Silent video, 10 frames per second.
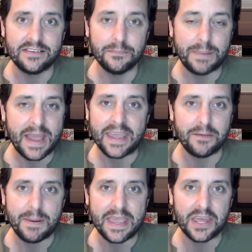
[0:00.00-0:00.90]
is a
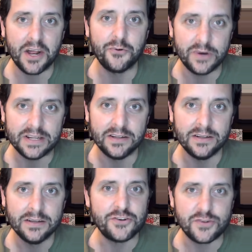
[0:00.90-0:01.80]
bank paying an
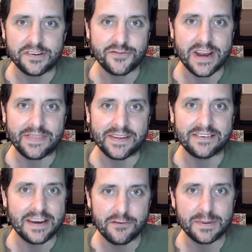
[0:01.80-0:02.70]
unreal interest rate that's
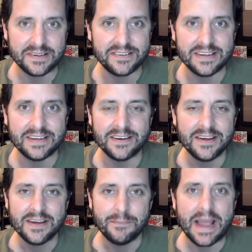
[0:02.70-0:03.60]
never been seen
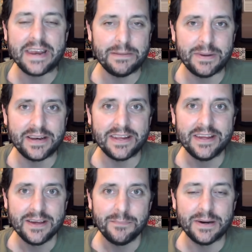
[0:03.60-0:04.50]
by anybody.
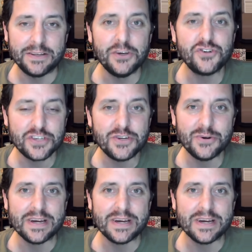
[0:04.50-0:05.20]
But you should